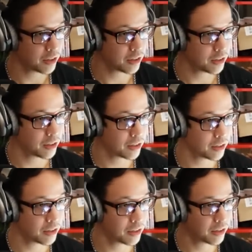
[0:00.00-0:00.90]
Oh, oh
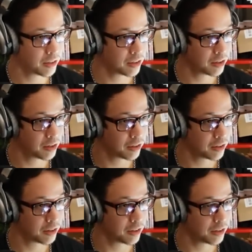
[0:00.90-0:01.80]
my god.
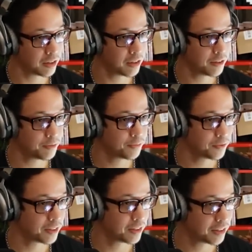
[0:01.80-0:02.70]

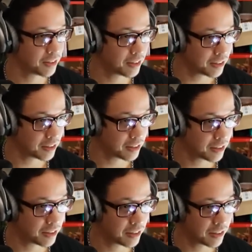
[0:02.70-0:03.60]
Yeah, yeah, it wow. hits
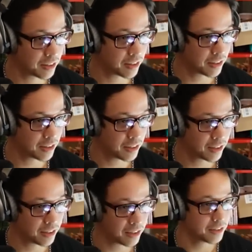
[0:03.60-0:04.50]
low.
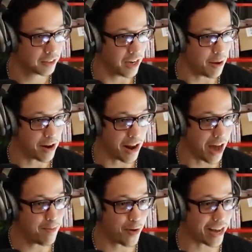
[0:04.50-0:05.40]
I'm gonna. I'm
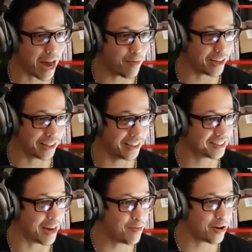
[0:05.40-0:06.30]
winning, I'm winning this.
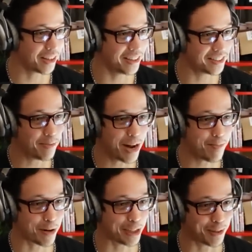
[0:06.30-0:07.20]
I'm winning this. I'm not
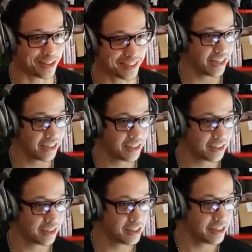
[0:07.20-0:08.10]
impressed by this guy.
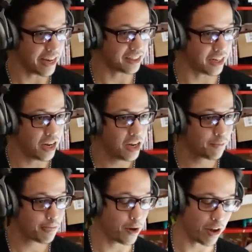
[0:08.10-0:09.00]
Yeah.
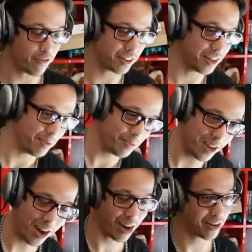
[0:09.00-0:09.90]
Oh, the oh.
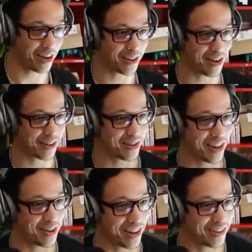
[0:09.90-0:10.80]
perfect the ledge. Okay,
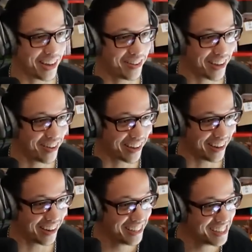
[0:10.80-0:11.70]
okay, okay, okay, okay,
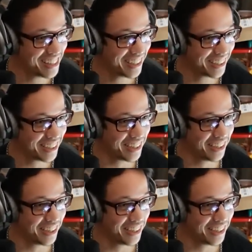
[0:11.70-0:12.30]
okay.